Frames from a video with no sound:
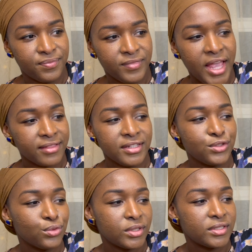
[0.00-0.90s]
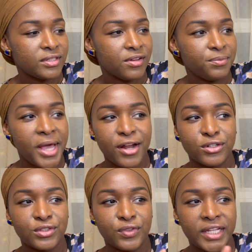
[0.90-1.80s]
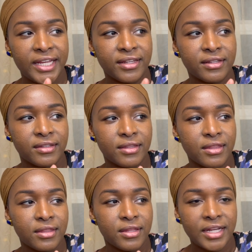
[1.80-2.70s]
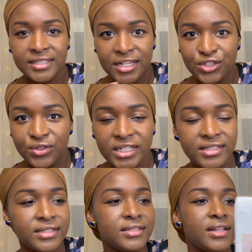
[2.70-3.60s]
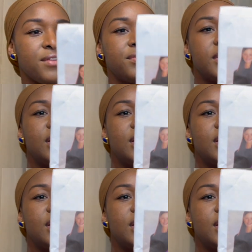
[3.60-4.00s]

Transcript: Yeah, these sorts of patterns for like accessories and stuff.